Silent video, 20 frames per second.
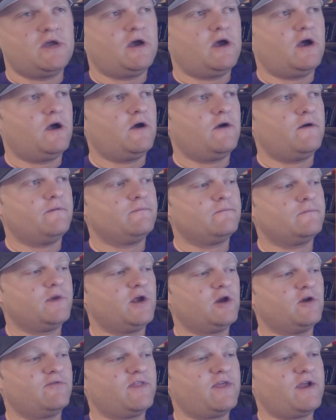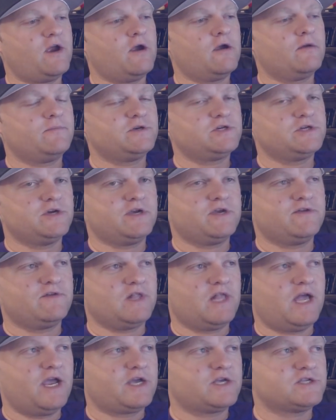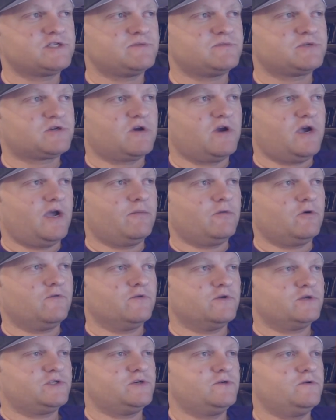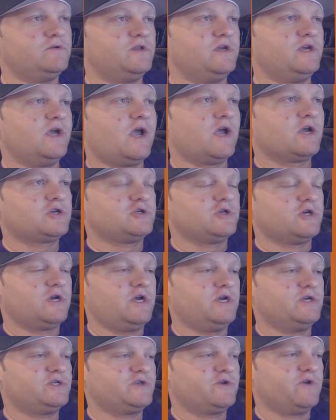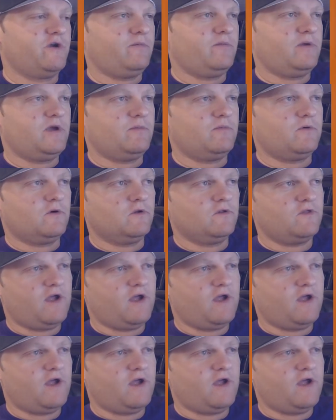um, head over there, be sure you give it a like and subscribe over to the Extra History people.